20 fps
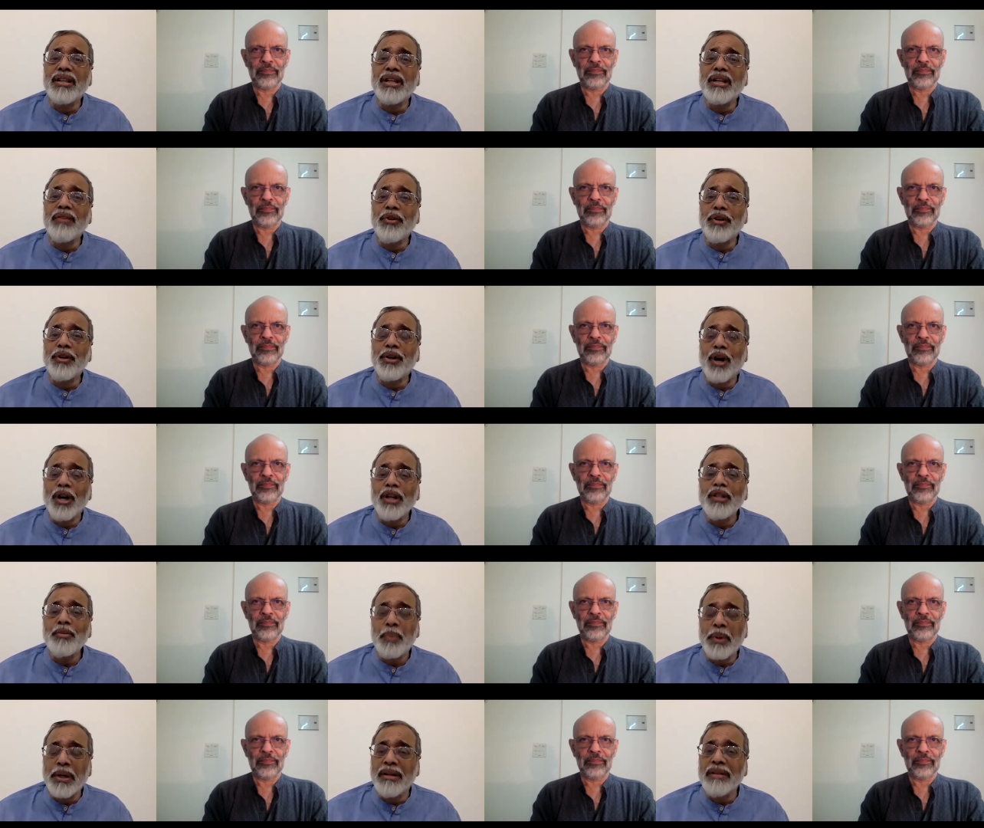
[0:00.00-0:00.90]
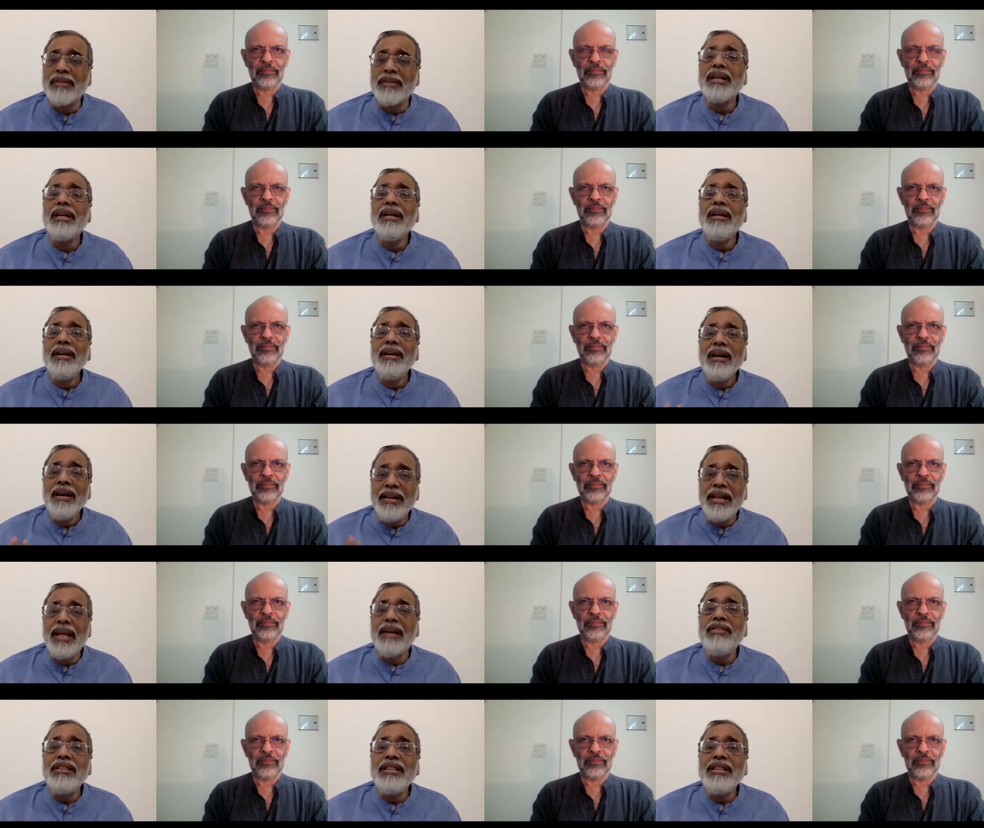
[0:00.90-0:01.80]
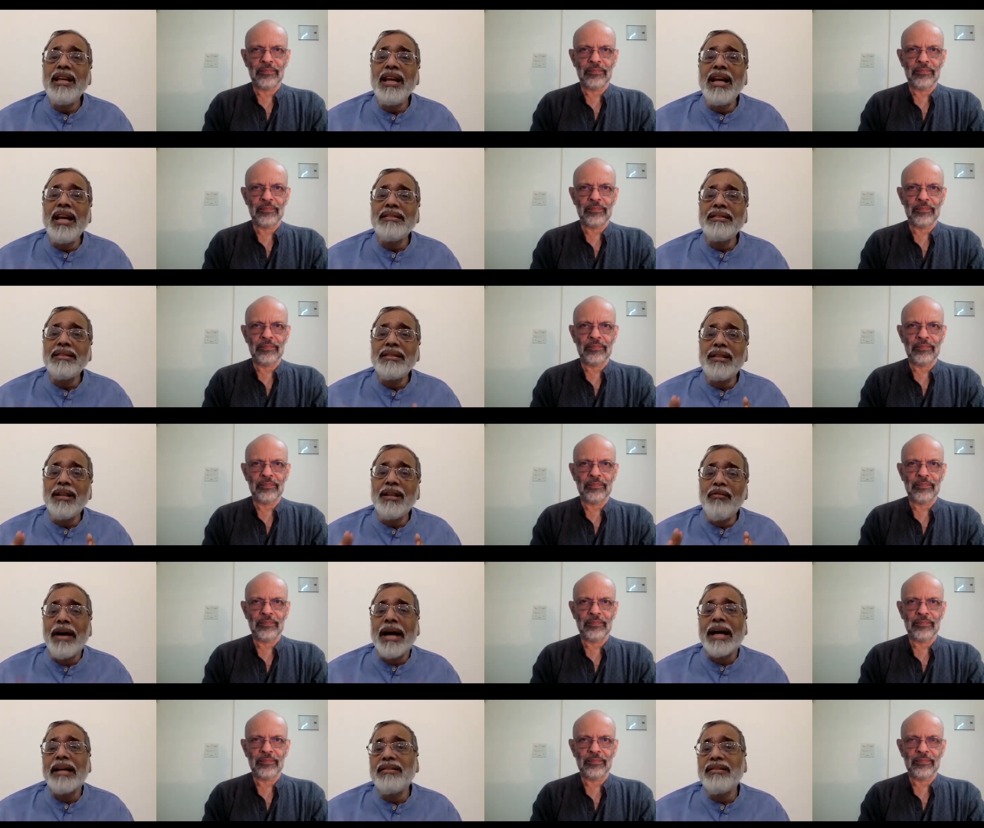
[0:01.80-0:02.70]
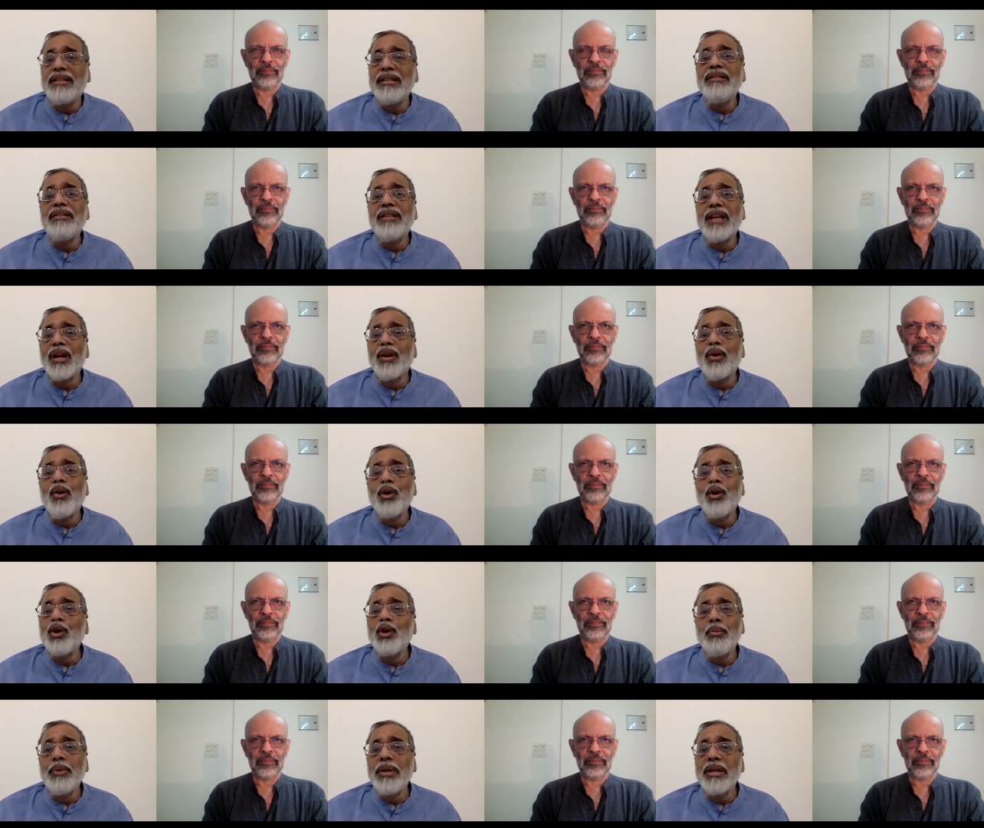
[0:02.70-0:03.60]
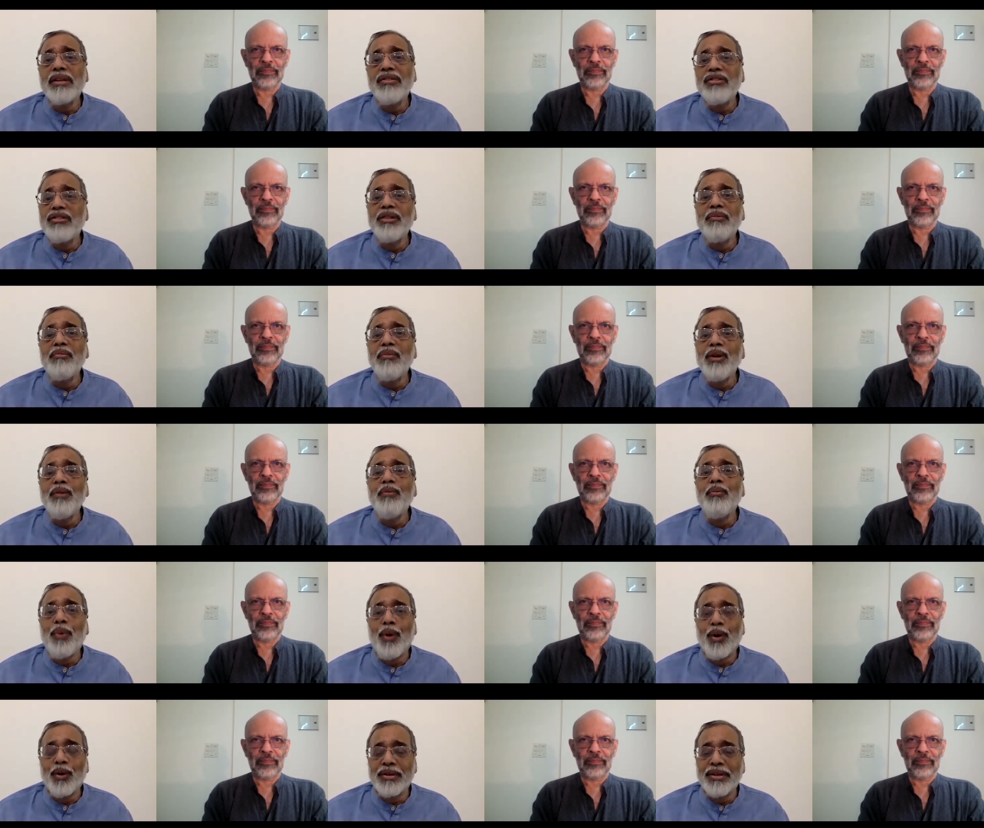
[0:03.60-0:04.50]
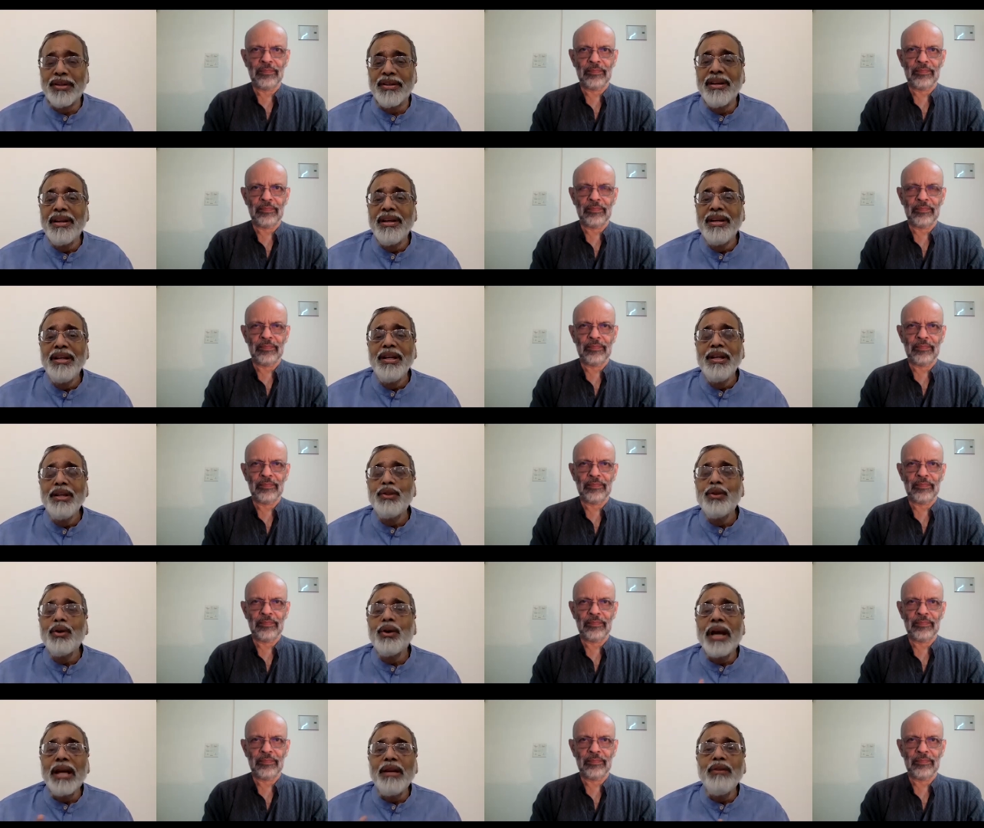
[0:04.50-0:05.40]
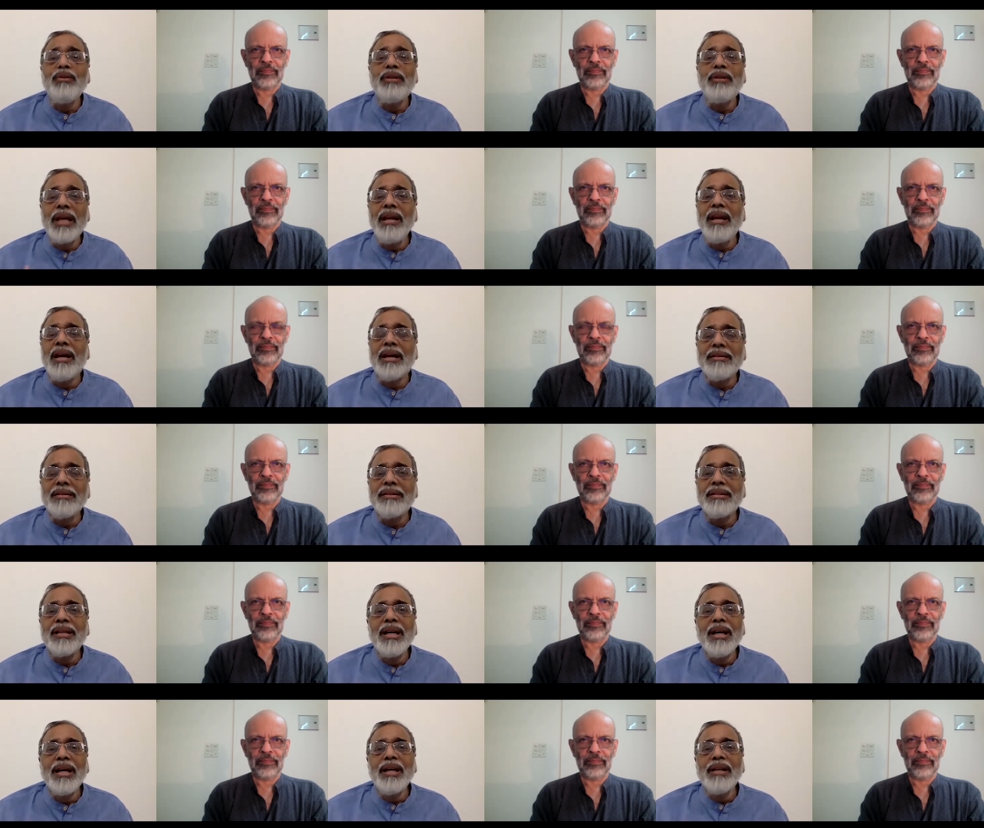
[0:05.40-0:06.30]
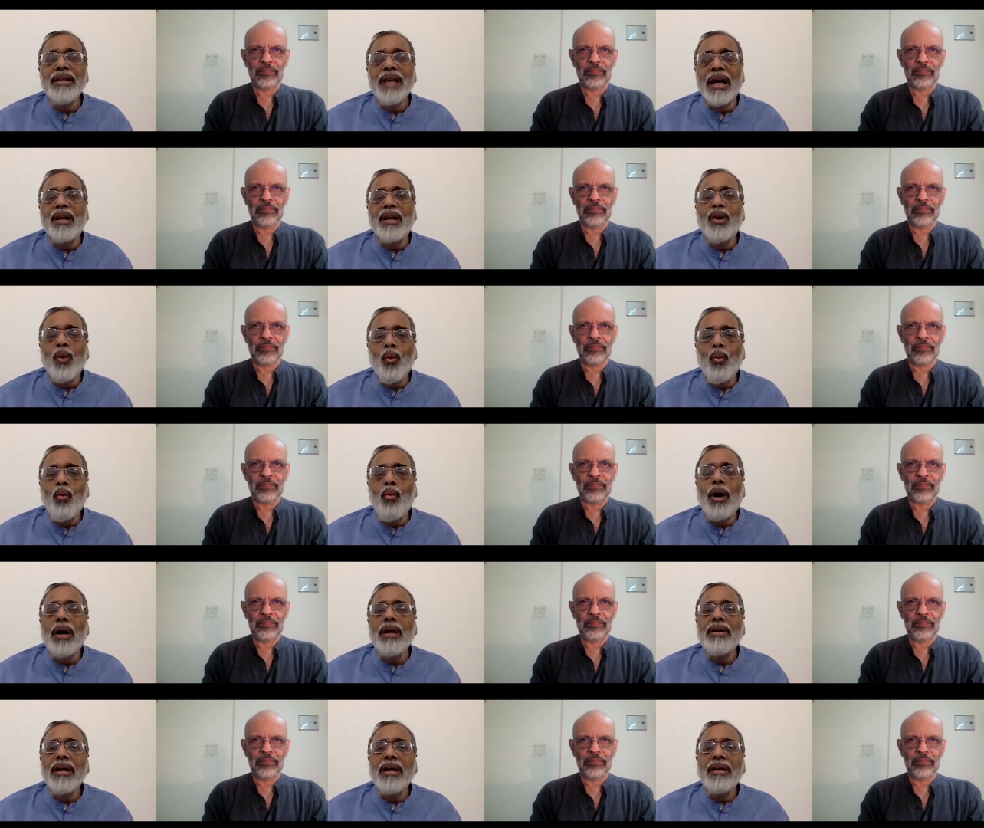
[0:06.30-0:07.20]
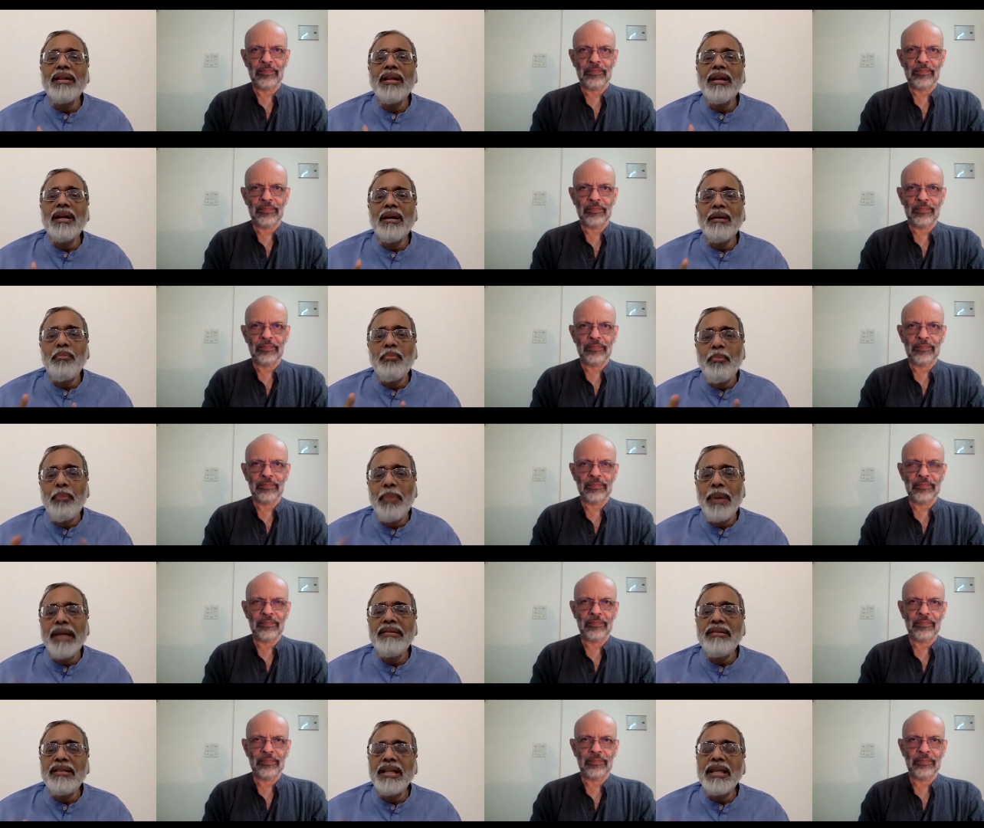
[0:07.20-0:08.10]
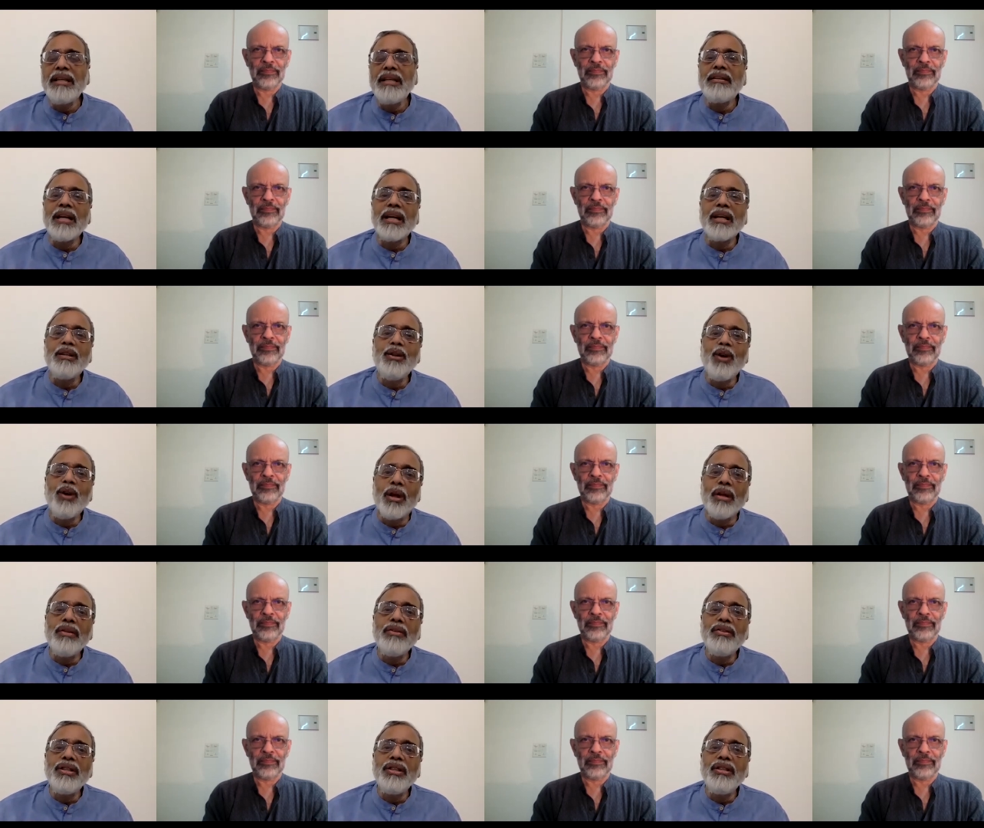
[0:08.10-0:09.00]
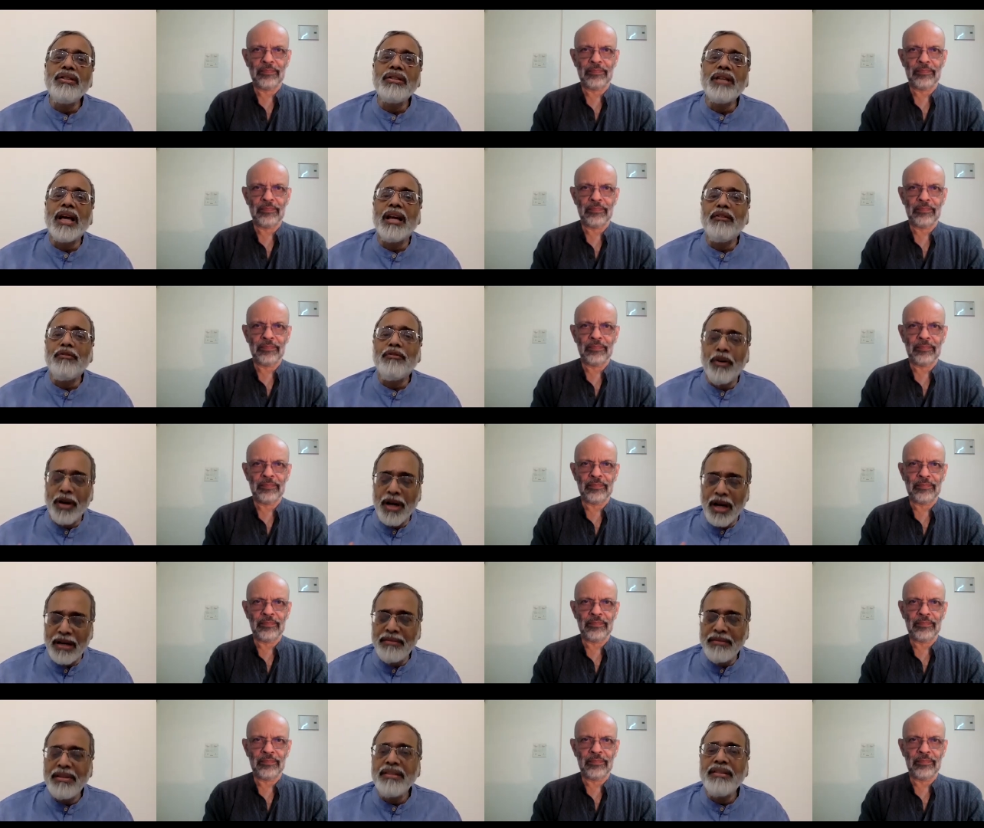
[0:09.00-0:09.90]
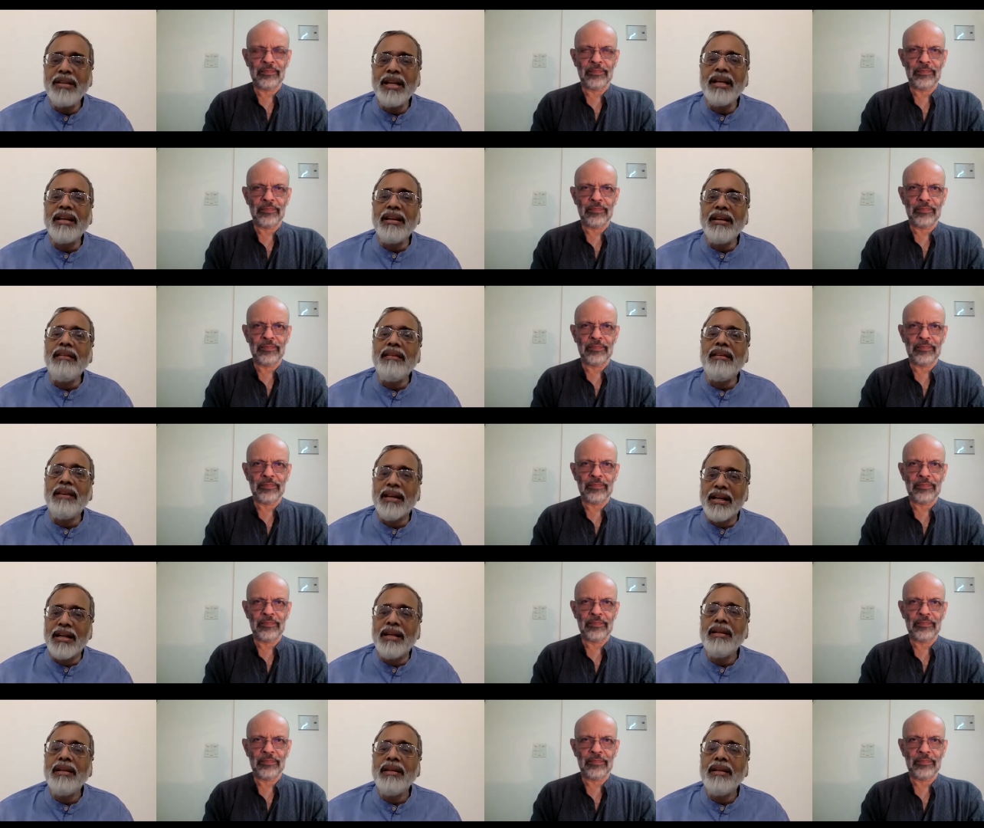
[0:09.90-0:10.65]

Speaker 1: for the hospitals. Nevertheless, the vaccines are going to be extremely important. So can you tell us that what are the basic technologies, and for countries like India